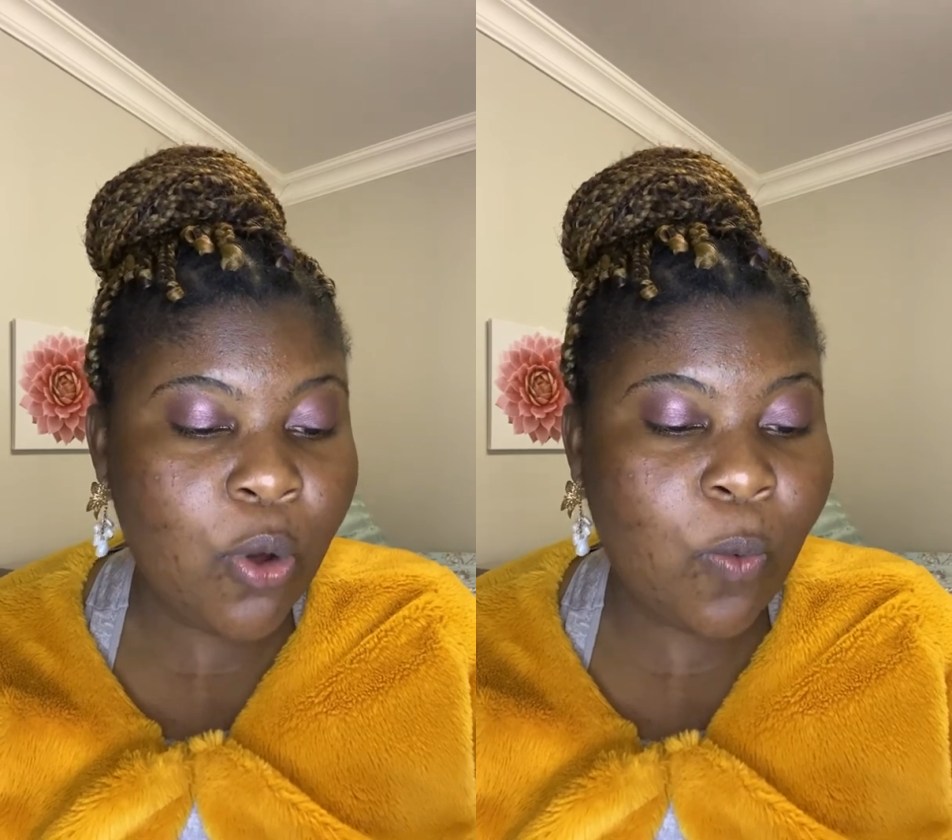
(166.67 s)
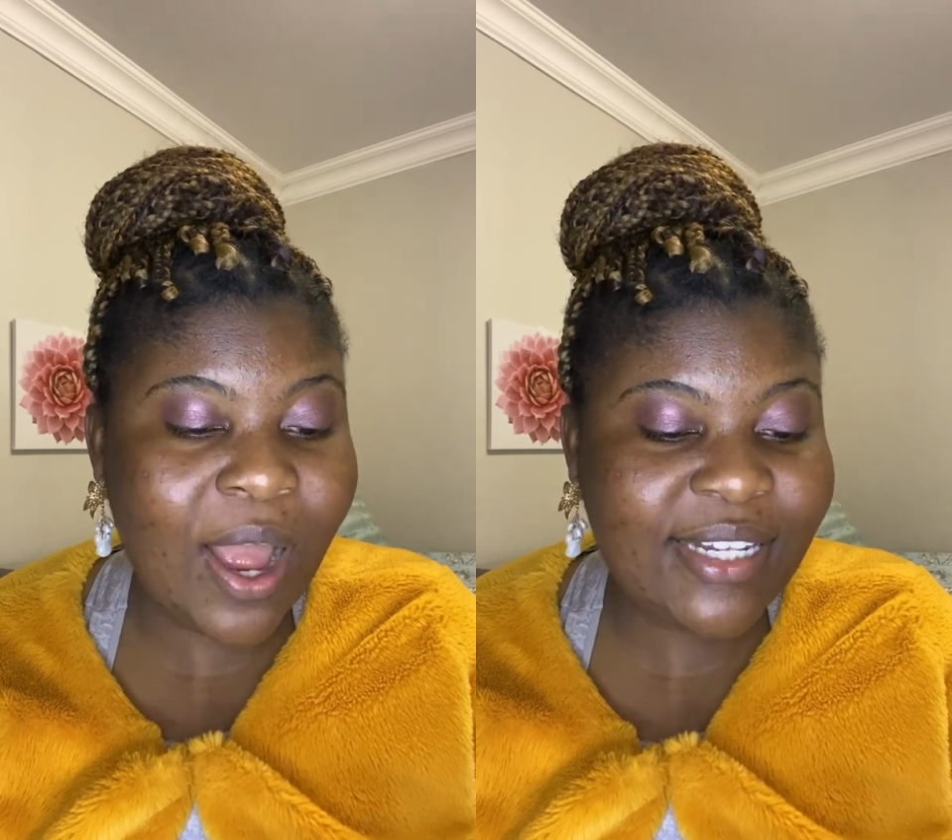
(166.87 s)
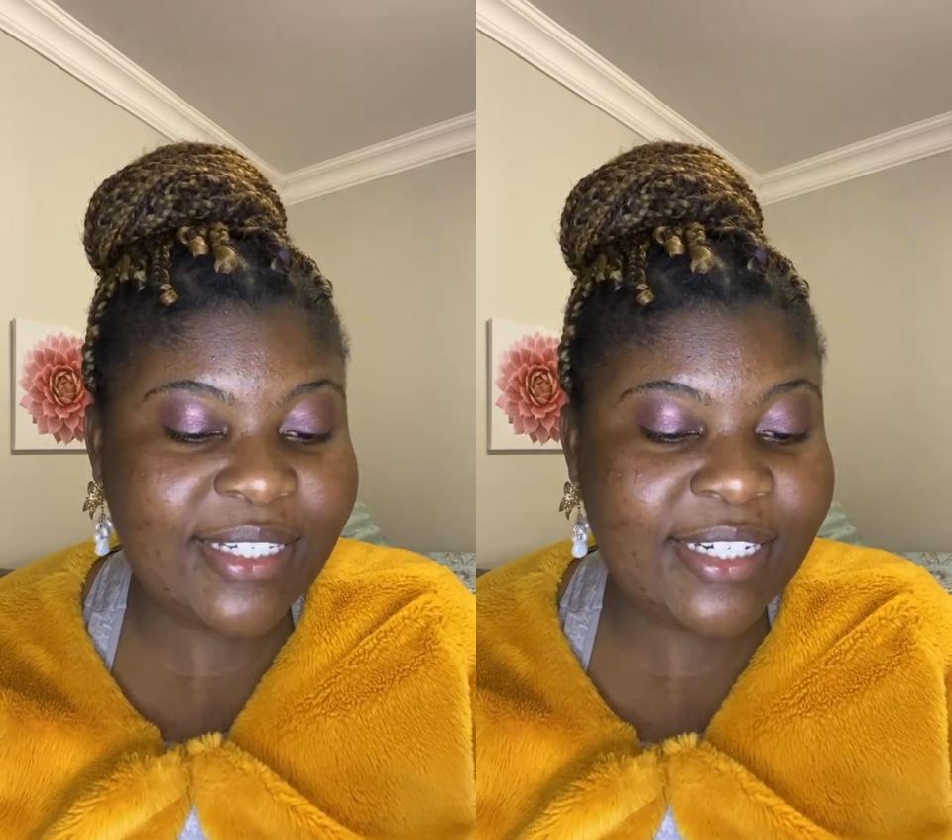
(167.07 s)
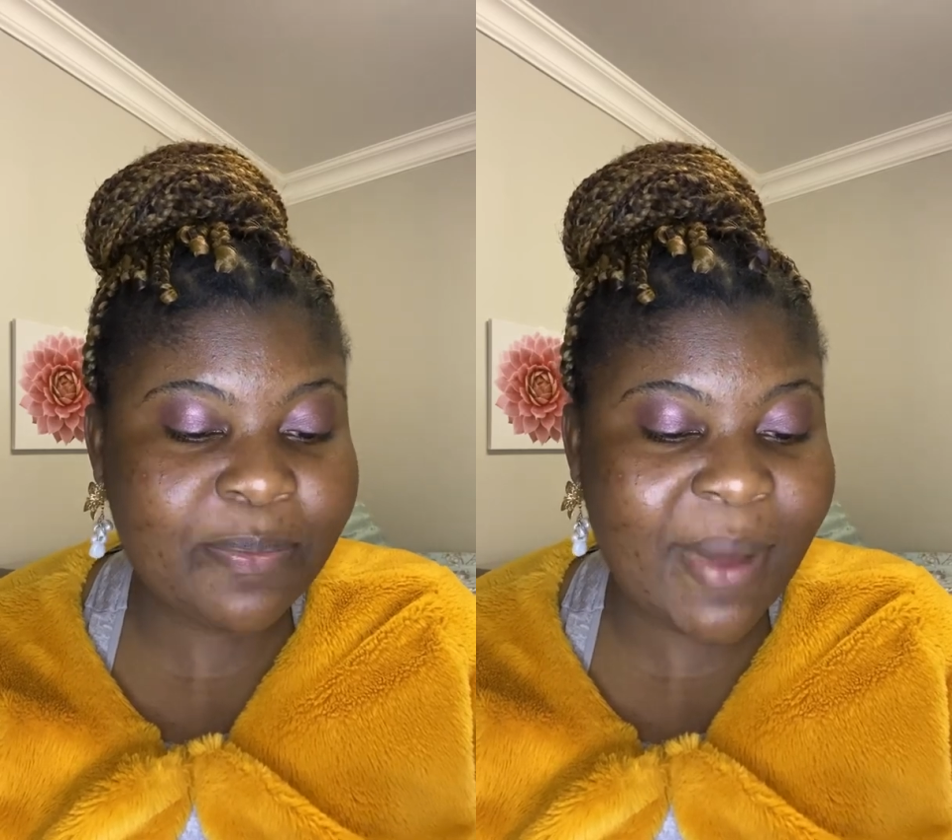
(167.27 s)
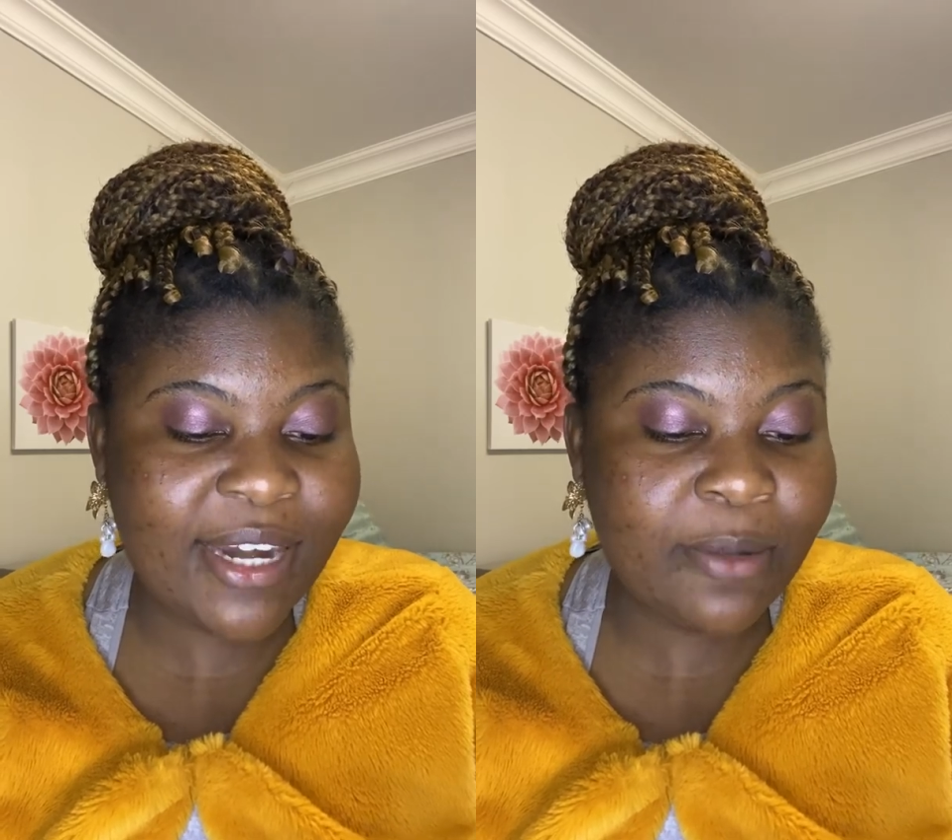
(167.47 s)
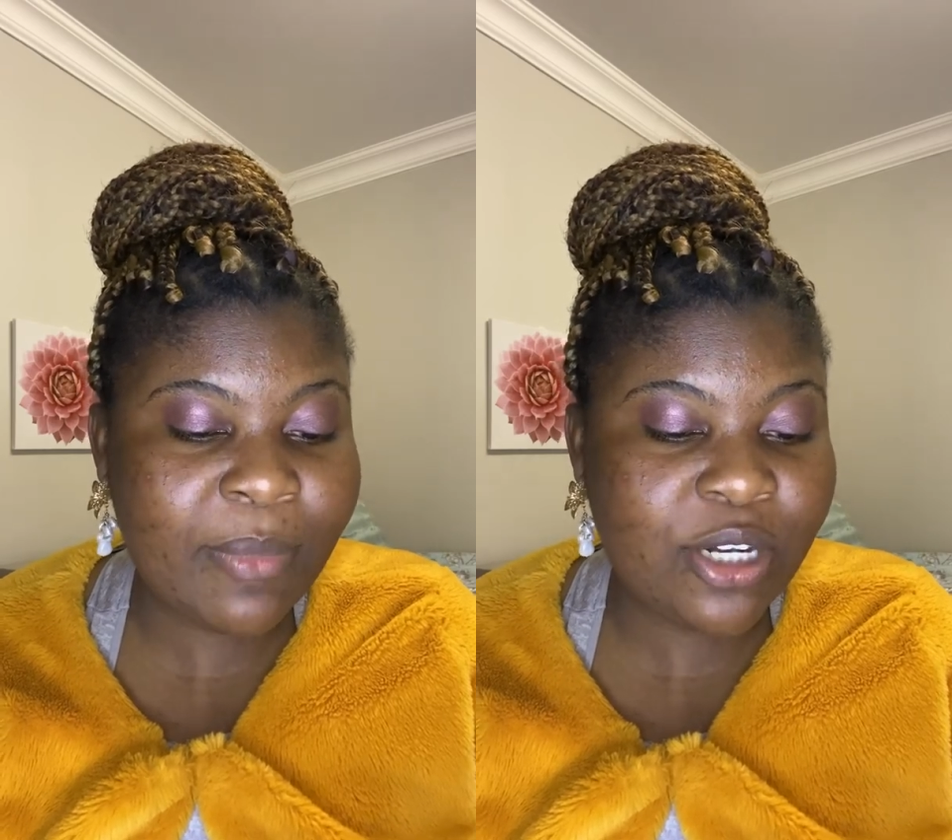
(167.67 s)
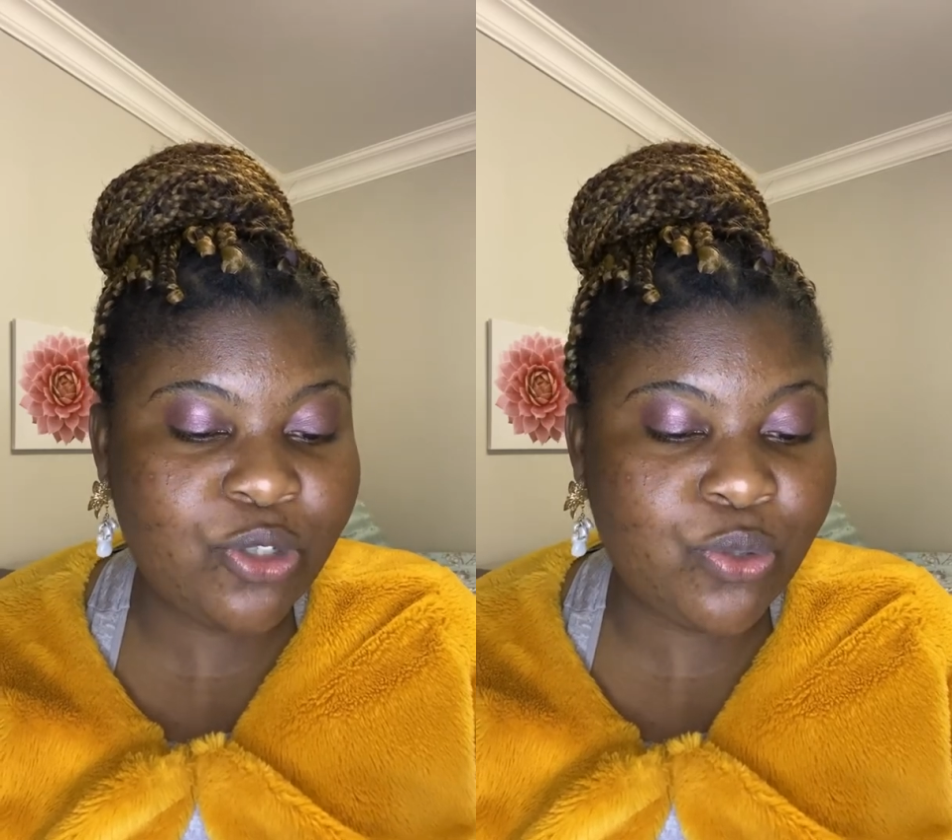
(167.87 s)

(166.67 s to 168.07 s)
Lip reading: What did Malema